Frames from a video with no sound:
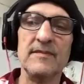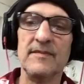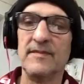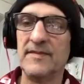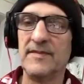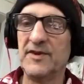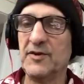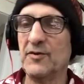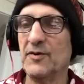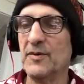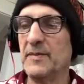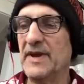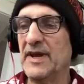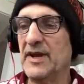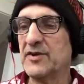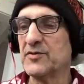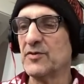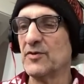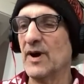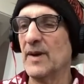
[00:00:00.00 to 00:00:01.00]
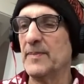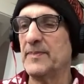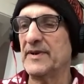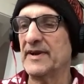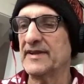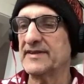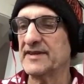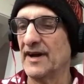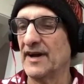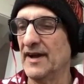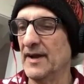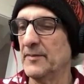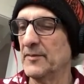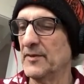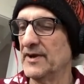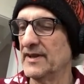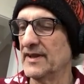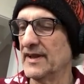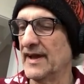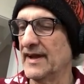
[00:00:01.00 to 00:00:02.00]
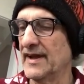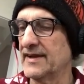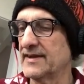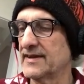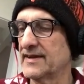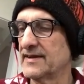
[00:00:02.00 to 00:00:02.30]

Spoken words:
you and me grew up at a time when like